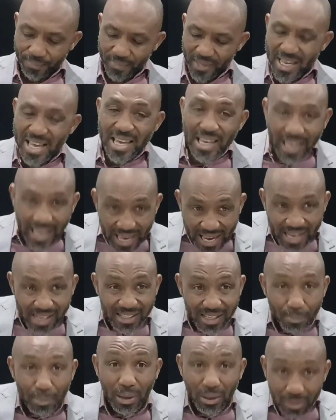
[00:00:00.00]
He
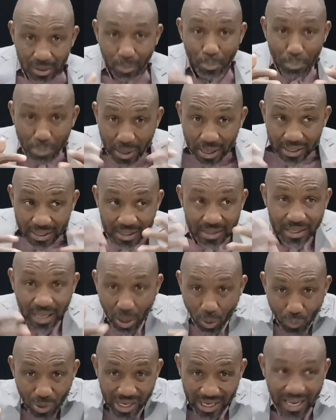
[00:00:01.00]
cares about the burden
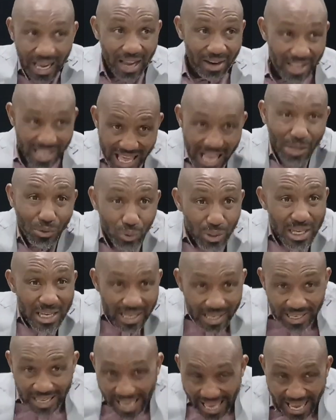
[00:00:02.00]
that we carry. He actually
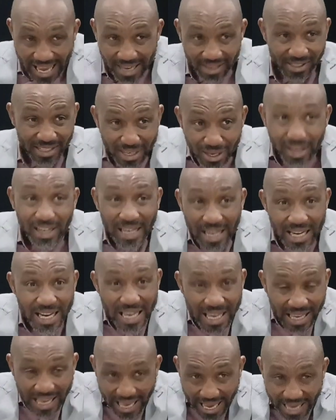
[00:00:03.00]
cares. He
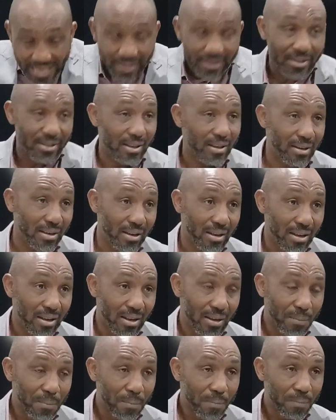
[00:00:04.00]
really cares.
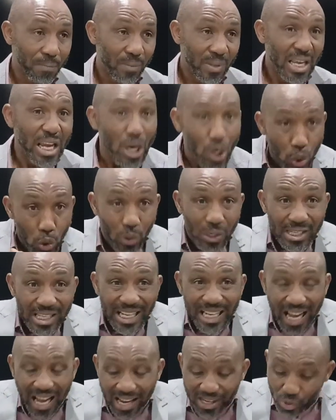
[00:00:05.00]
He looks
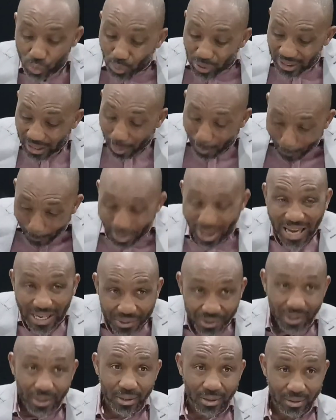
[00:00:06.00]
at us with
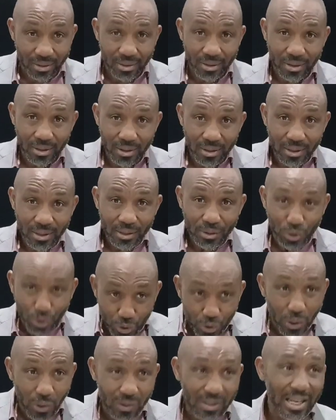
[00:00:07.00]
compassion. Do
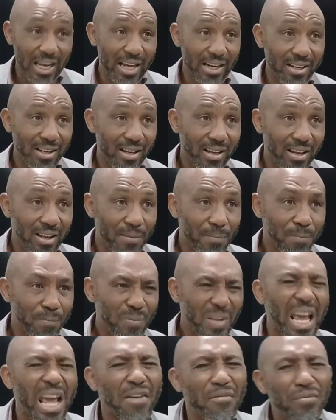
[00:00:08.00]
you know that?
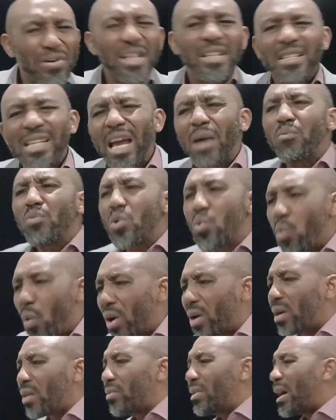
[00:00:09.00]
Every time we
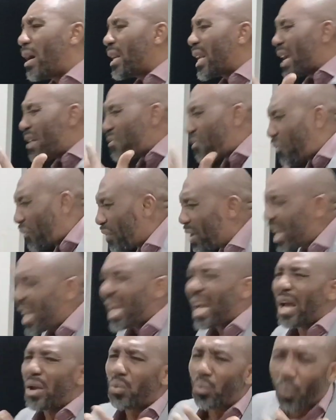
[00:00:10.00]
walk around in
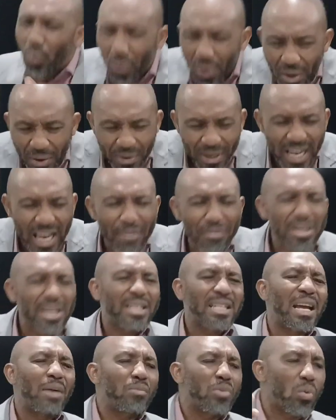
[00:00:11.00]
fear and worry, every
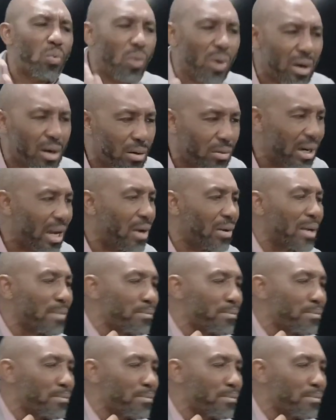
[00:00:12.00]
time we walk around